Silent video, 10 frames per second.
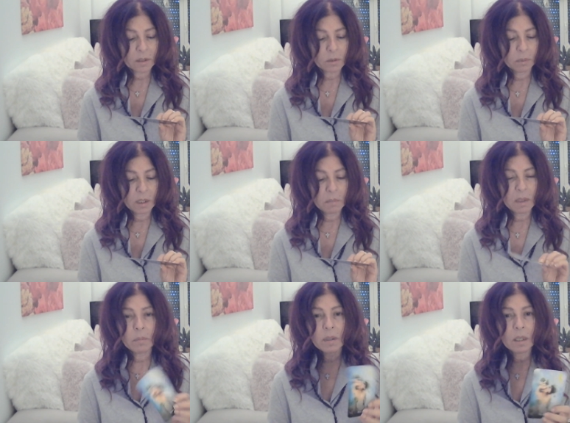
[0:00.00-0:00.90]
possibly
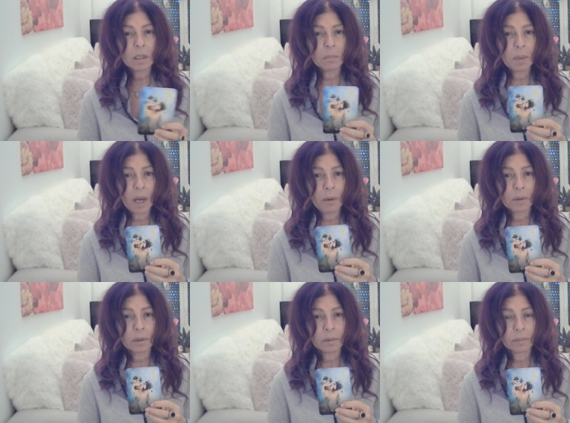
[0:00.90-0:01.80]
maybe in
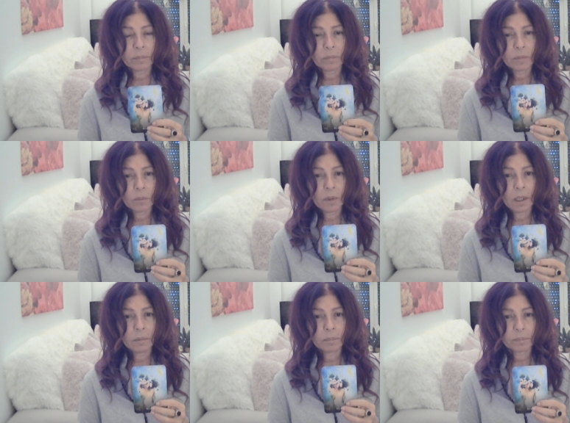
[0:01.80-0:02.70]
power,
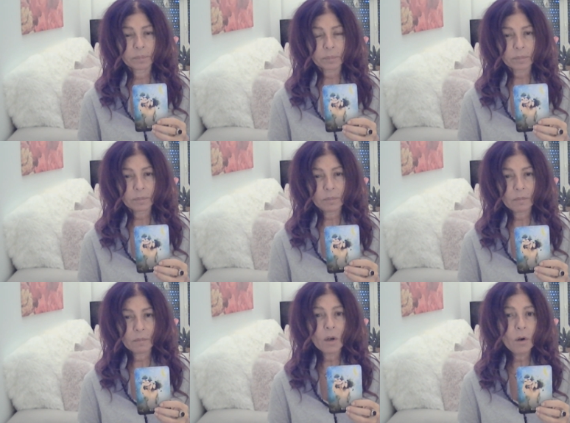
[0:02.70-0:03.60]
right?
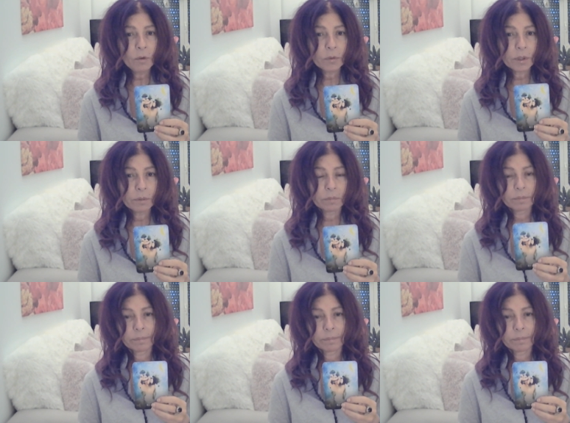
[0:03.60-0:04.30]
Over you.